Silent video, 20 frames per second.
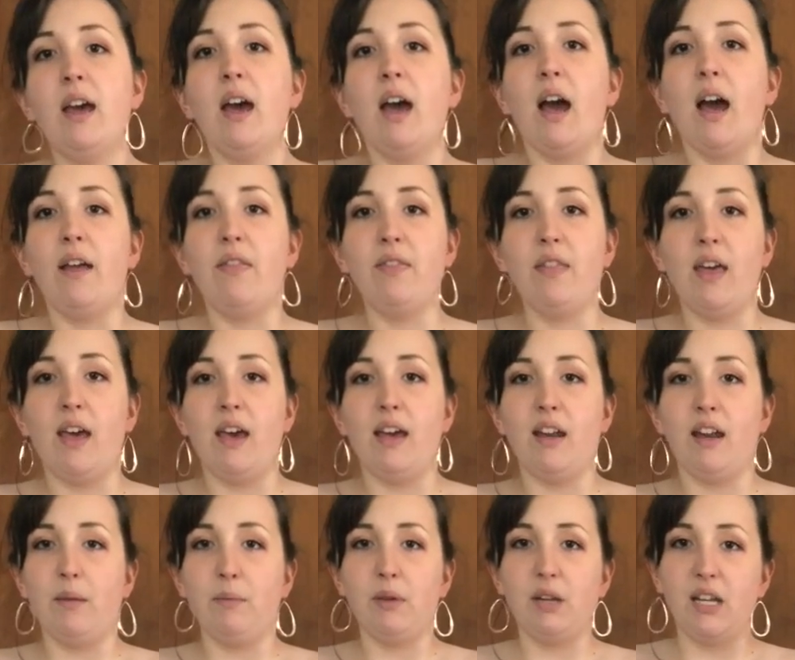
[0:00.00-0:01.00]
and then
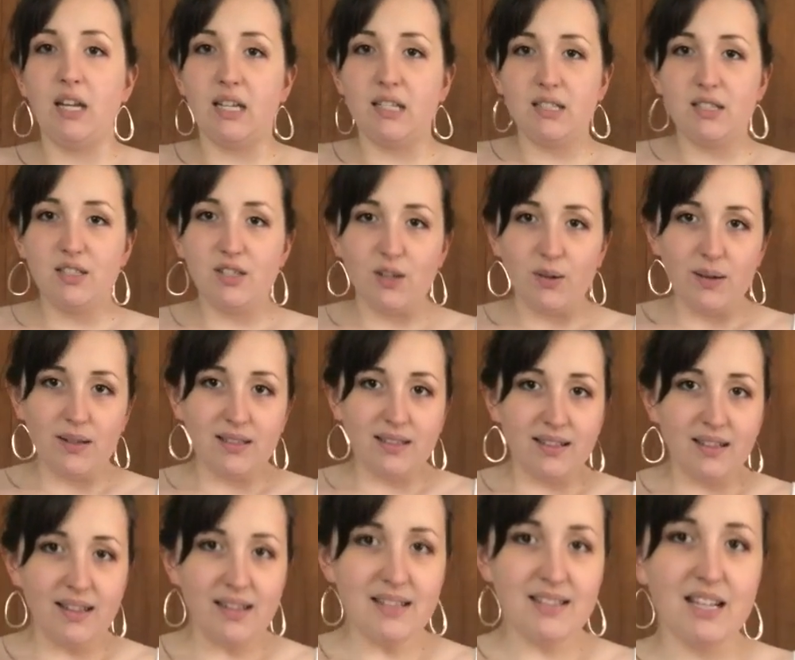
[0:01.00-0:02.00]
I'm going to get to sewing the
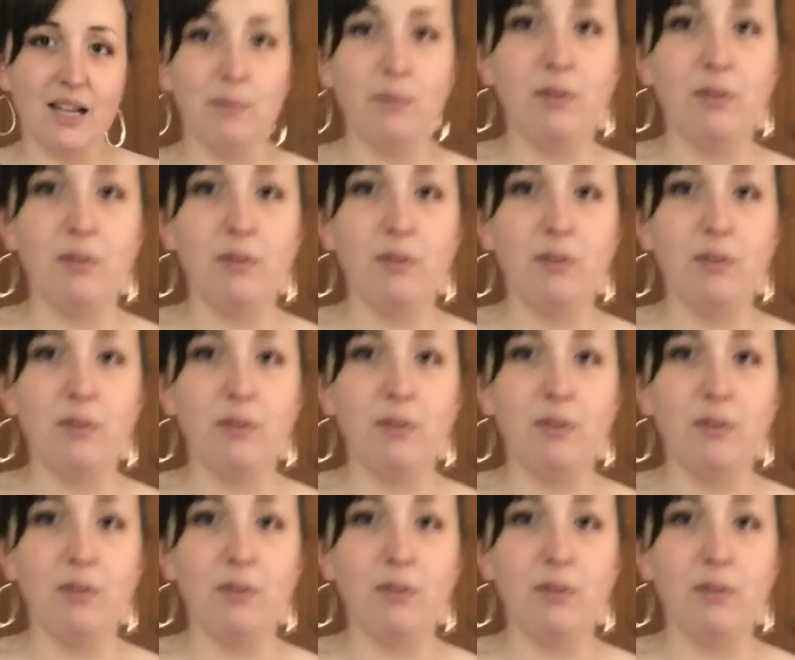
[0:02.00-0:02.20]
lettuce hem